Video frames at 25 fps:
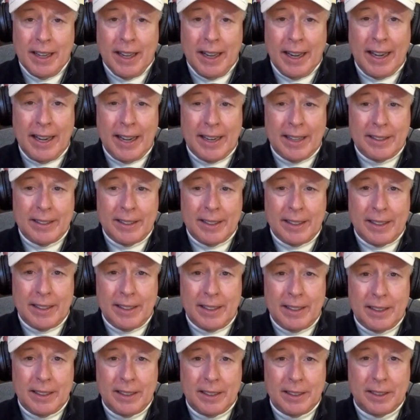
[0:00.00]
And
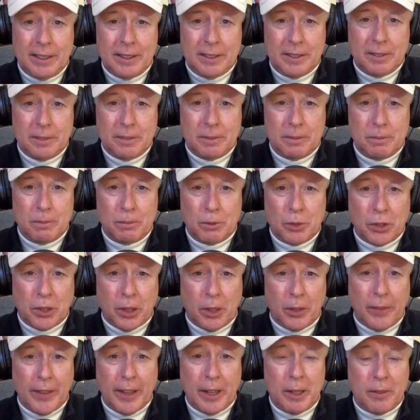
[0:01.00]

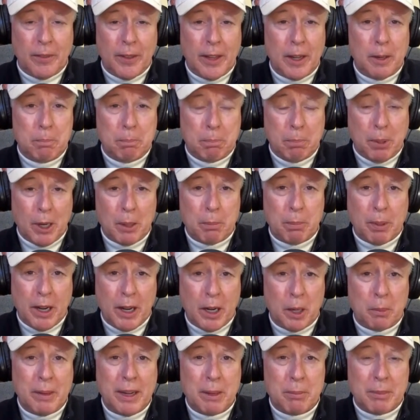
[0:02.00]
so they put up
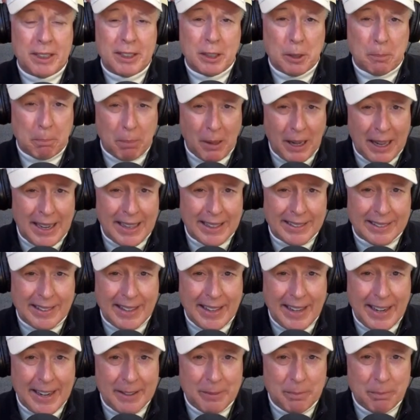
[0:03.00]
an amendment to block
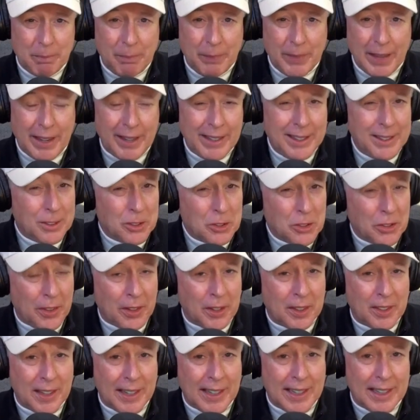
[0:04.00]
that. Now, here's
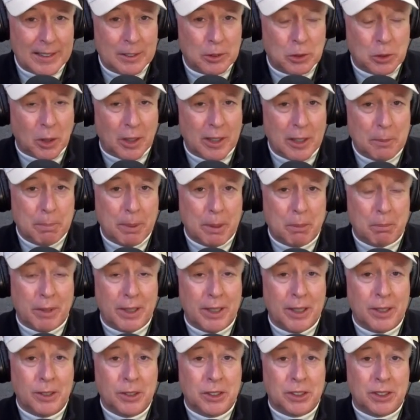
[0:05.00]
the thing. Trump and
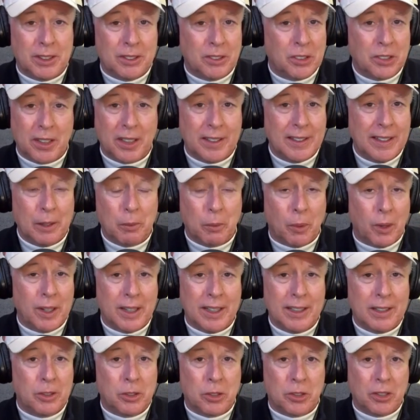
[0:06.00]
Mnuchin said they weren't
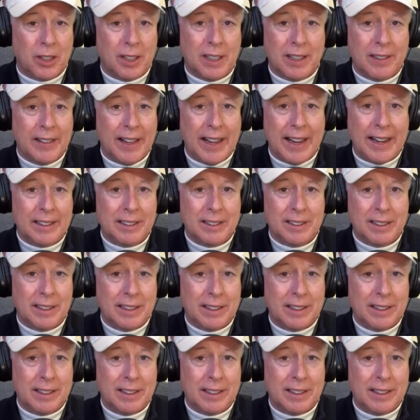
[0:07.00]
interested in that